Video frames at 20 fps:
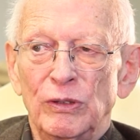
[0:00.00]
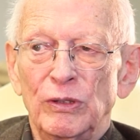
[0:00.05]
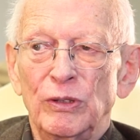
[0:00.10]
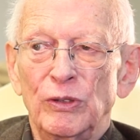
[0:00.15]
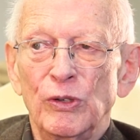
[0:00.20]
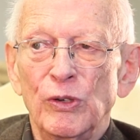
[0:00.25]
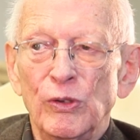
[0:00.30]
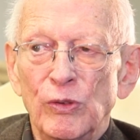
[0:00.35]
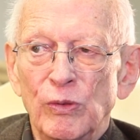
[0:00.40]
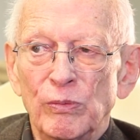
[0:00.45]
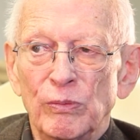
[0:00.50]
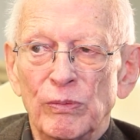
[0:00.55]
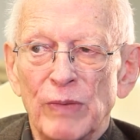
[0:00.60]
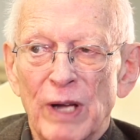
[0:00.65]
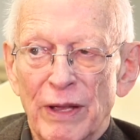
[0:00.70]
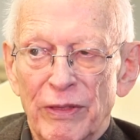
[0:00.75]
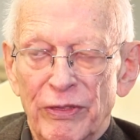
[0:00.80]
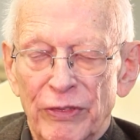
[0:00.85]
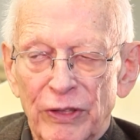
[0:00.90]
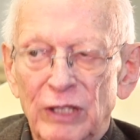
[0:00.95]
whom
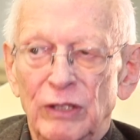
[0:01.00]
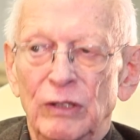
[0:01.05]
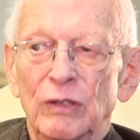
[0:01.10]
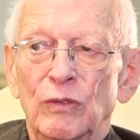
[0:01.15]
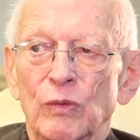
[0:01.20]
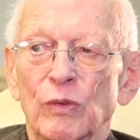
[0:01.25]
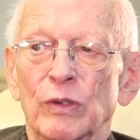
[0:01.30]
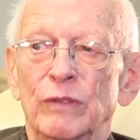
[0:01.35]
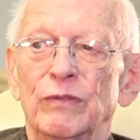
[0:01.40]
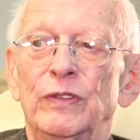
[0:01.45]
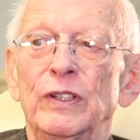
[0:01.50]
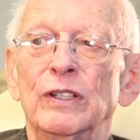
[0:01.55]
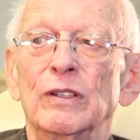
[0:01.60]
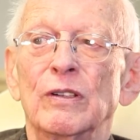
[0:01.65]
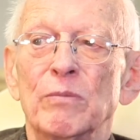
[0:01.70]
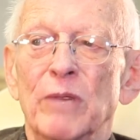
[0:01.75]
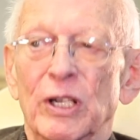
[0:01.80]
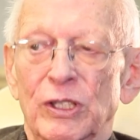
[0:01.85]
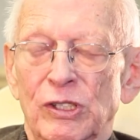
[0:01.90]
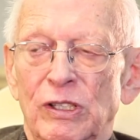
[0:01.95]
I think would feel
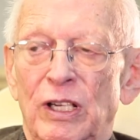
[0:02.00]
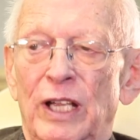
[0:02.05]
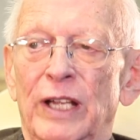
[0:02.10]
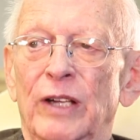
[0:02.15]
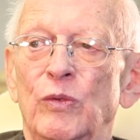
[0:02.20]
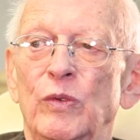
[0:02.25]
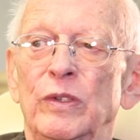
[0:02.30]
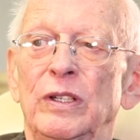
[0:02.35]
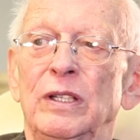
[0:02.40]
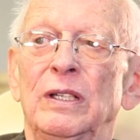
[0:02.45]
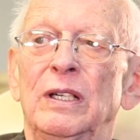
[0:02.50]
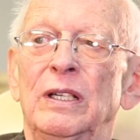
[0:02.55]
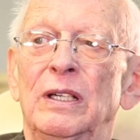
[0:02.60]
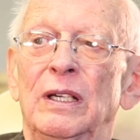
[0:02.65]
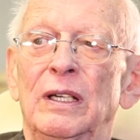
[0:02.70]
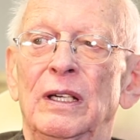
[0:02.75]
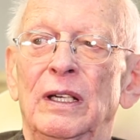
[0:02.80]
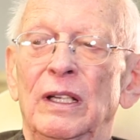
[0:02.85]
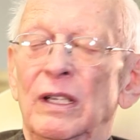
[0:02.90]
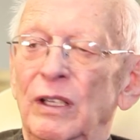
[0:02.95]
much like we,
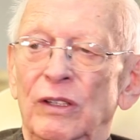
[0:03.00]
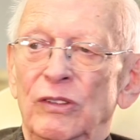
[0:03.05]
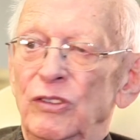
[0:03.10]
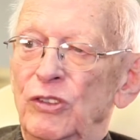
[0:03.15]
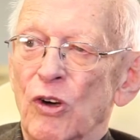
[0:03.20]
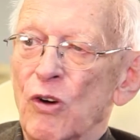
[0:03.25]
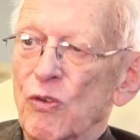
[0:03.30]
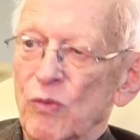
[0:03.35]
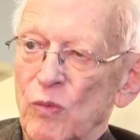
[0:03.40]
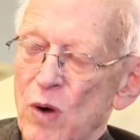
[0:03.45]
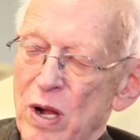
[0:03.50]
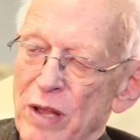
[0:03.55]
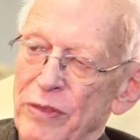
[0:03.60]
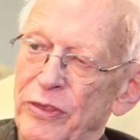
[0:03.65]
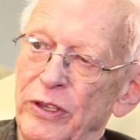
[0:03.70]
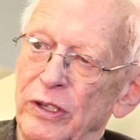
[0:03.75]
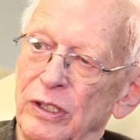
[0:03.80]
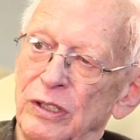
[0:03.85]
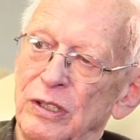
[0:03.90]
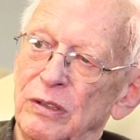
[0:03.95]
don't want
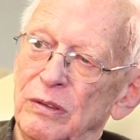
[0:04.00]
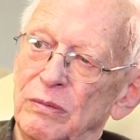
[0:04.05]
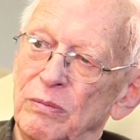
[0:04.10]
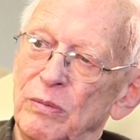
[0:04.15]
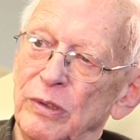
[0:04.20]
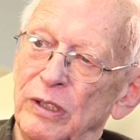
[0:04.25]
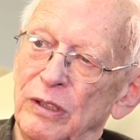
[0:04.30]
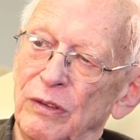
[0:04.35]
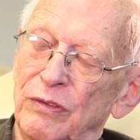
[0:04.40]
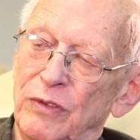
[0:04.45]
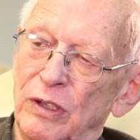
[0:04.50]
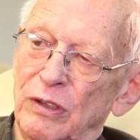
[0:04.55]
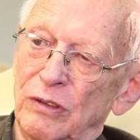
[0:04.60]
this. But if they're